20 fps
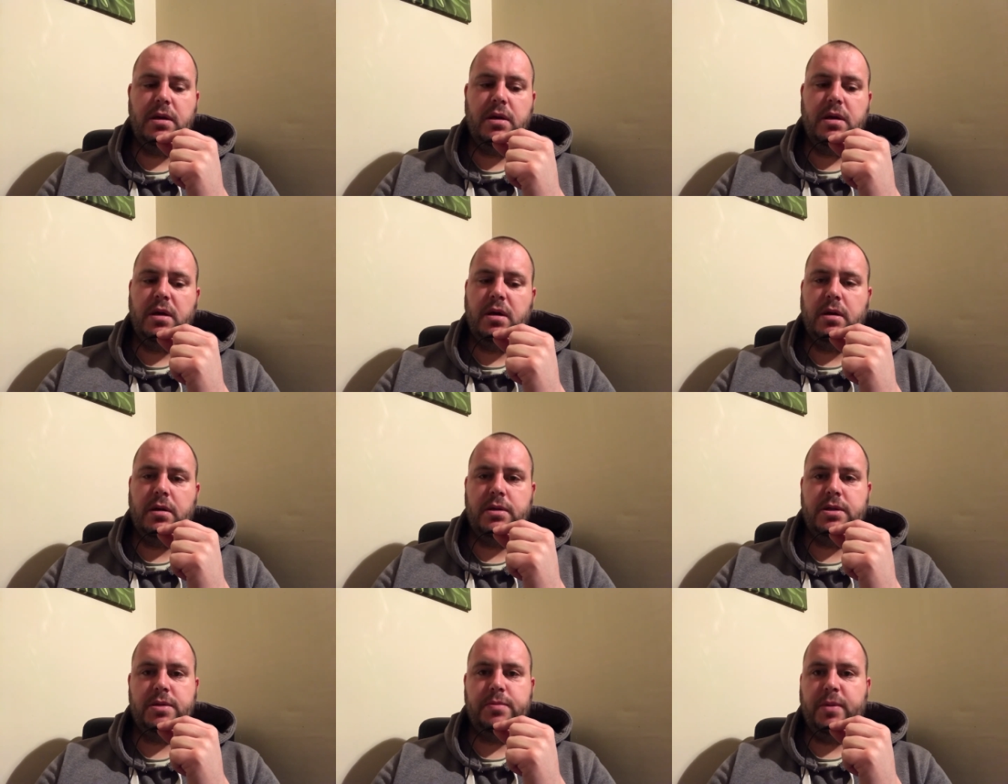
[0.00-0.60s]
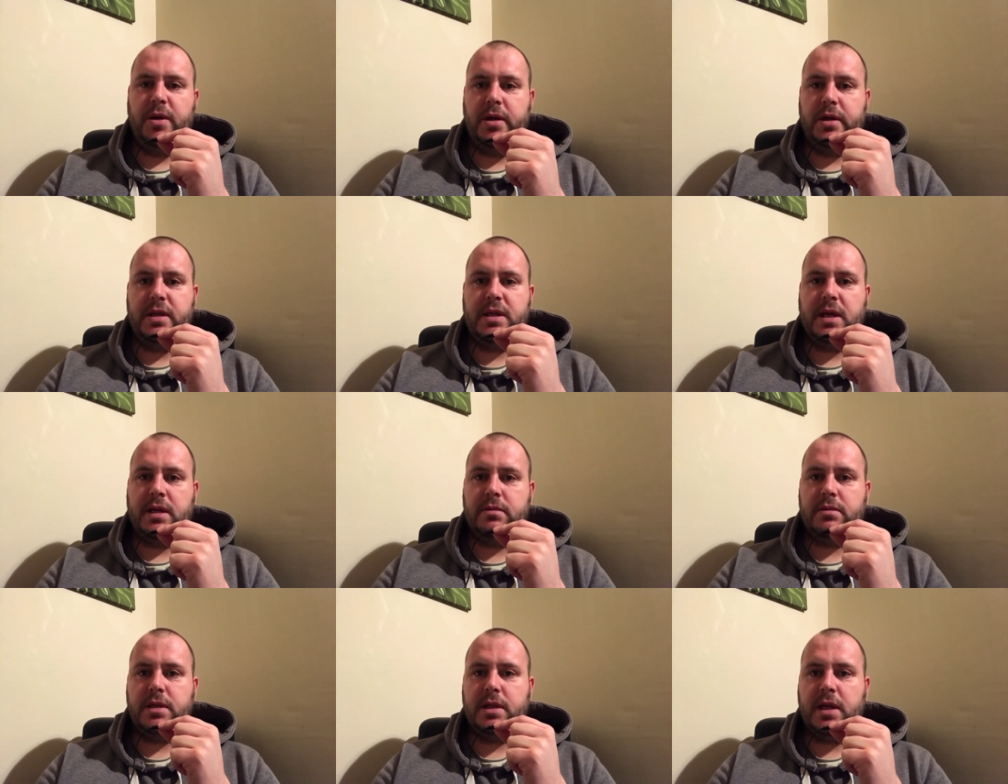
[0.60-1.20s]
And I just put it down
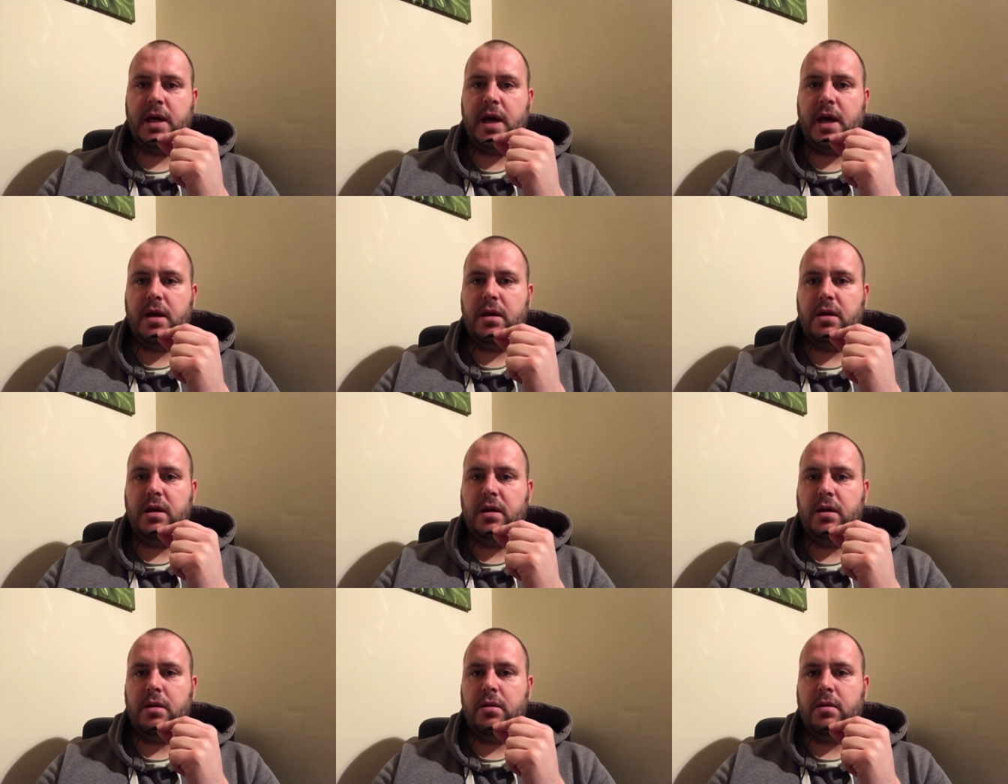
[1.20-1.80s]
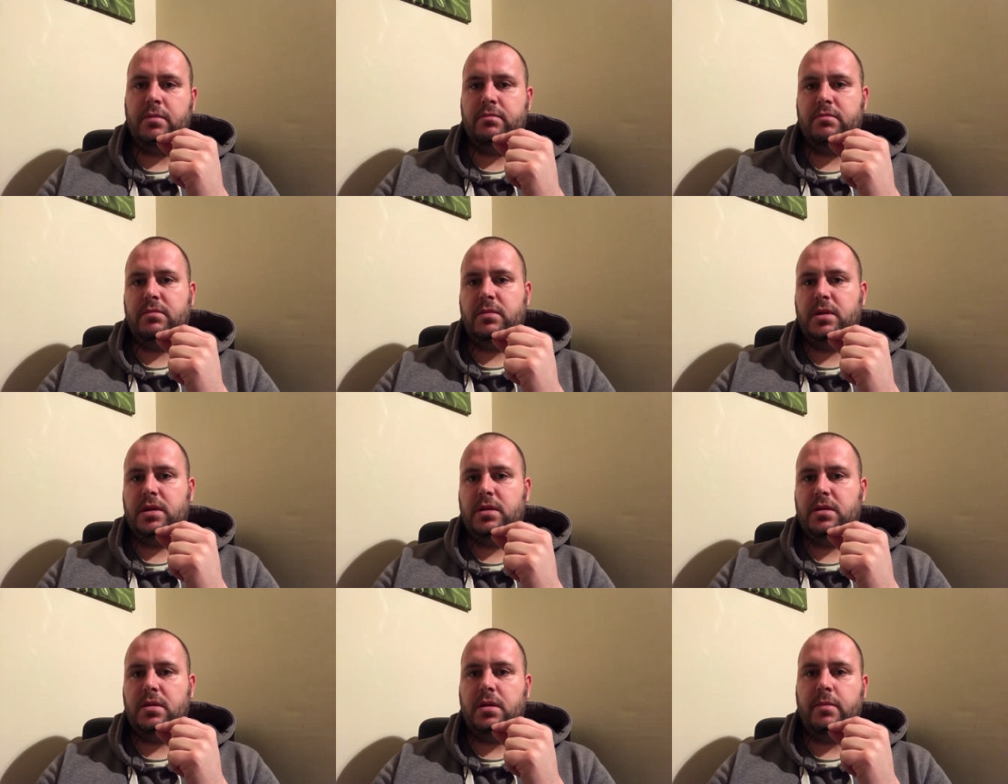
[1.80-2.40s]
to that.
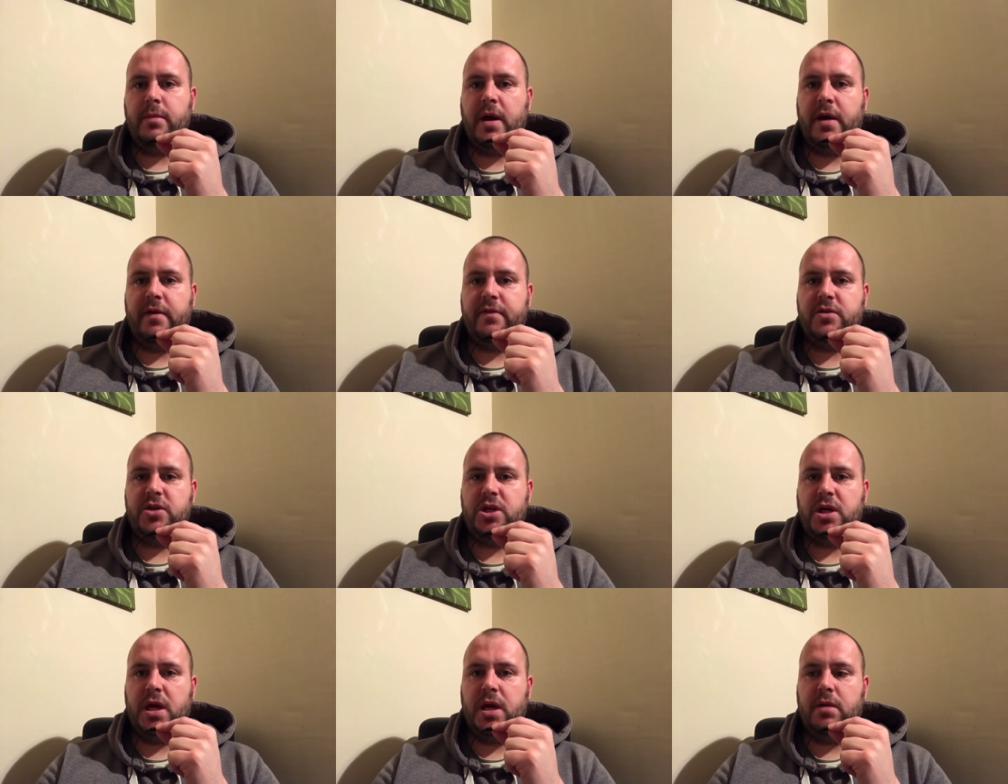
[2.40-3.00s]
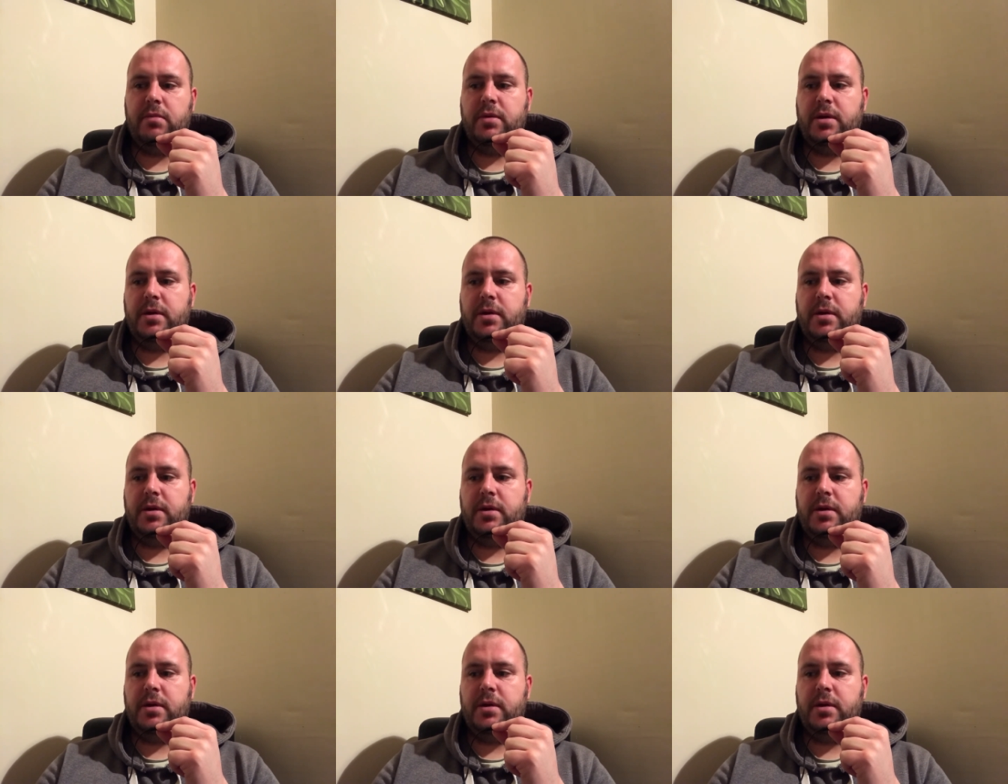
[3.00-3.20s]
I'm out of shape.